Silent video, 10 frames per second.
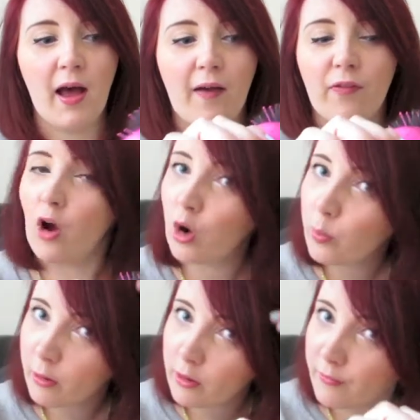and the
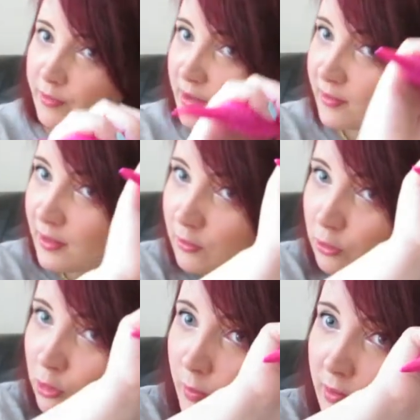whole point of this is
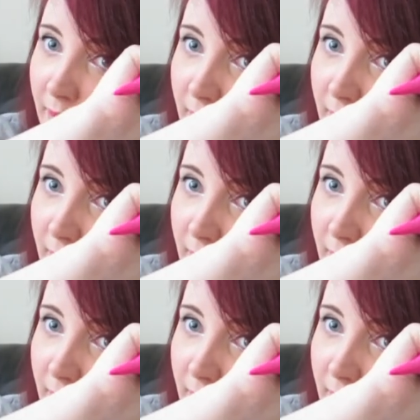you're supposed to